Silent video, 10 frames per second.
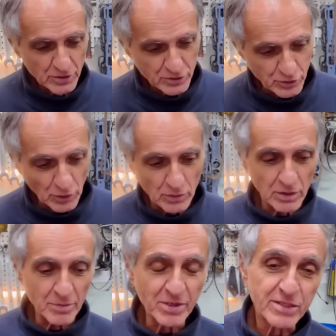So
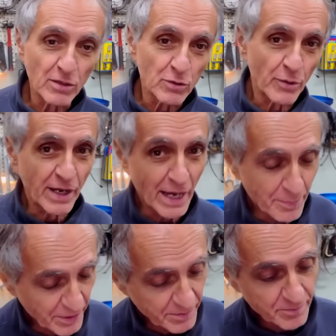let me tell you what
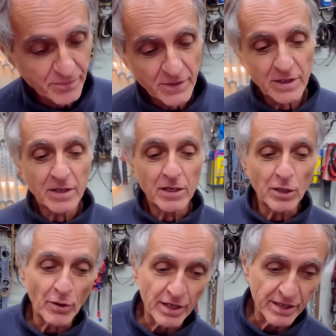happened.
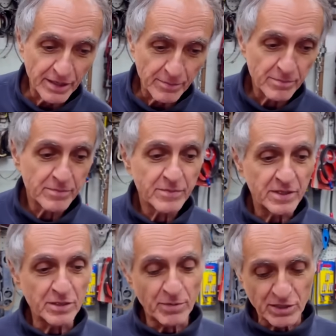Here I am
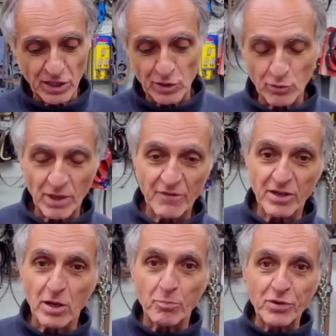in my dining room
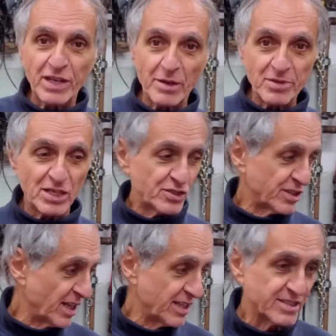having a complete Hemi engine
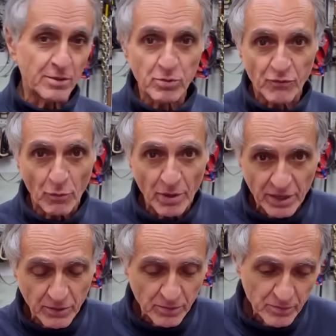that I assembled for
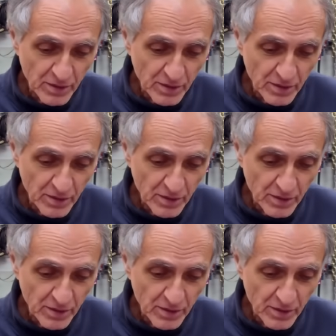Michael.